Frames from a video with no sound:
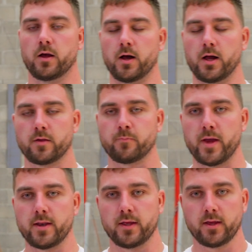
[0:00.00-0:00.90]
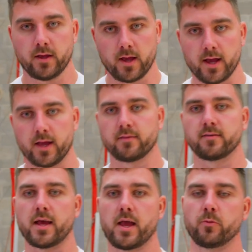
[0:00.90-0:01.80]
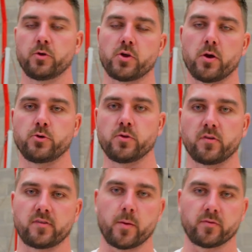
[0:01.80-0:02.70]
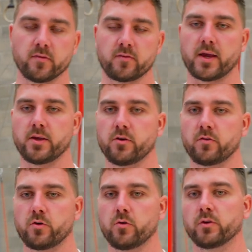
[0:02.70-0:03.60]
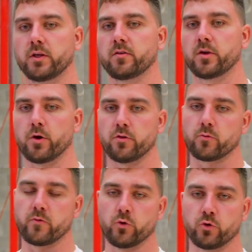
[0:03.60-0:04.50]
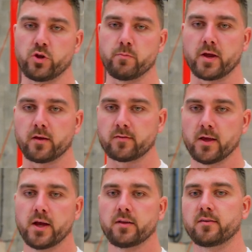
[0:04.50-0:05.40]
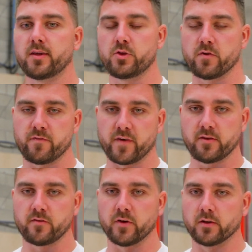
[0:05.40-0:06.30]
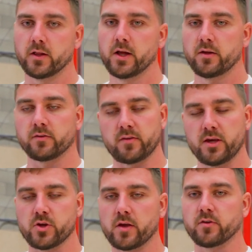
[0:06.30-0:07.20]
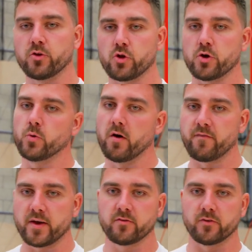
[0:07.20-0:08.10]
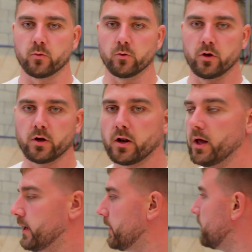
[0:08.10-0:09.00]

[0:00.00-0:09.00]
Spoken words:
Hi, it's Ben here, and today I'm going to be showing you the steps and stages that you'll need to go through with your gymnast to teach a face vault. So TJ is going to show you what a face vault will look like.